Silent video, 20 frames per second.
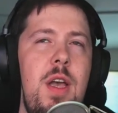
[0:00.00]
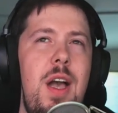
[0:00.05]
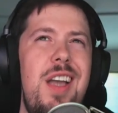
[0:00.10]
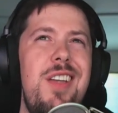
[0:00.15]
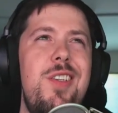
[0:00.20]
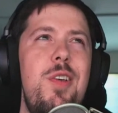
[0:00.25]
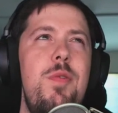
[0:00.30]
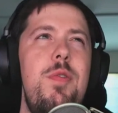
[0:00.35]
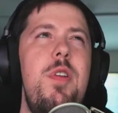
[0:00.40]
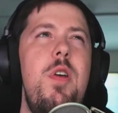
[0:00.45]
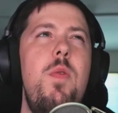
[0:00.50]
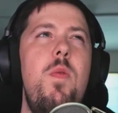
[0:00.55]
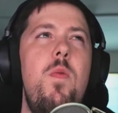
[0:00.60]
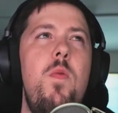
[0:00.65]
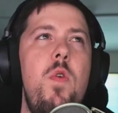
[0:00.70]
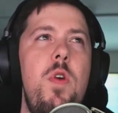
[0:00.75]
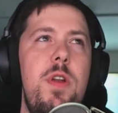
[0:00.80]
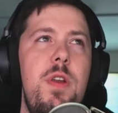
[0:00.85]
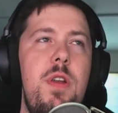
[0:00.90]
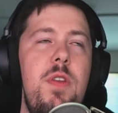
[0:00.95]
I don't know
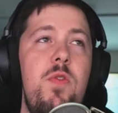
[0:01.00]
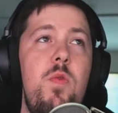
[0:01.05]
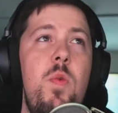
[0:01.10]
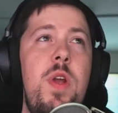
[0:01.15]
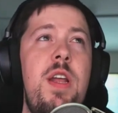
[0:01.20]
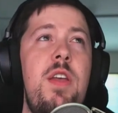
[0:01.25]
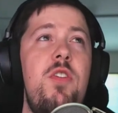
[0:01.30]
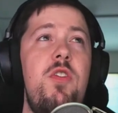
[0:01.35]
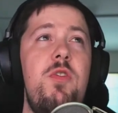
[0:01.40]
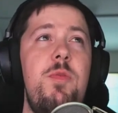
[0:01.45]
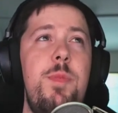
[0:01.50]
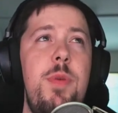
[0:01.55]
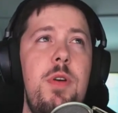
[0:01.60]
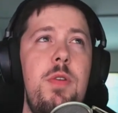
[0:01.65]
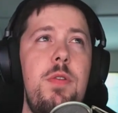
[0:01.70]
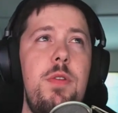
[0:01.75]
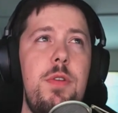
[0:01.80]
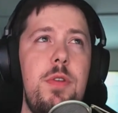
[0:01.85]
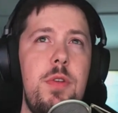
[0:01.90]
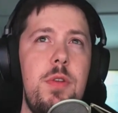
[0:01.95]
what it is. When I
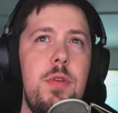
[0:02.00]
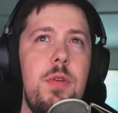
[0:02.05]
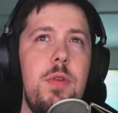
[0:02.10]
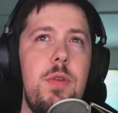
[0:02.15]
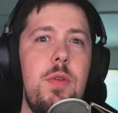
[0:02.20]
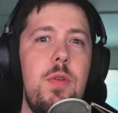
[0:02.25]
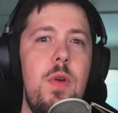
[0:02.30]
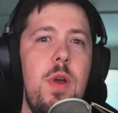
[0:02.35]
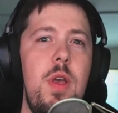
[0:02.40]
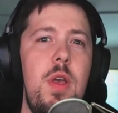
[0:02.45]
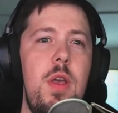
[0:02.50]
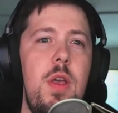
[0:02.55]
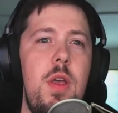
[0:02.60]
spoke to